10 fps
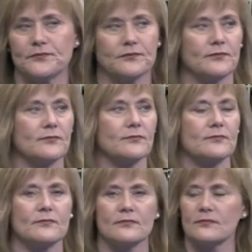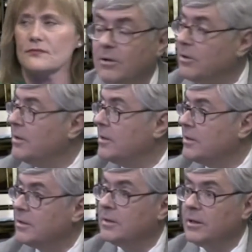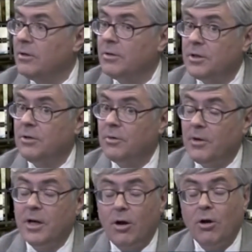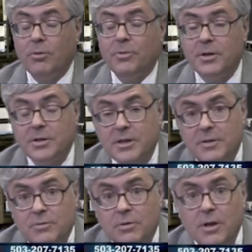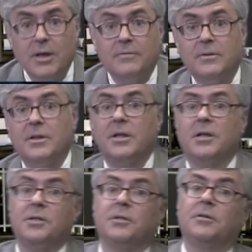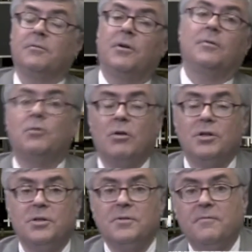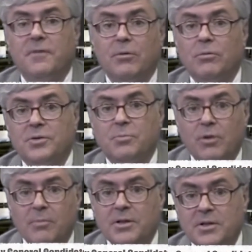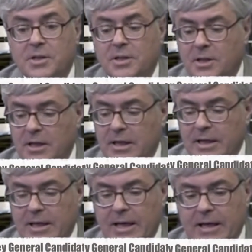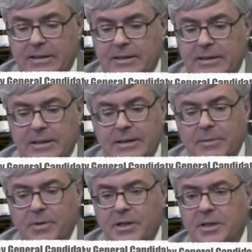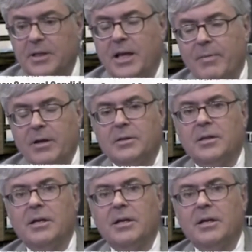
Yeah, well, that's an area that's near and dear to my heart because I do a lot of litigation that involves questions of federal supremacy, and the opinion that came out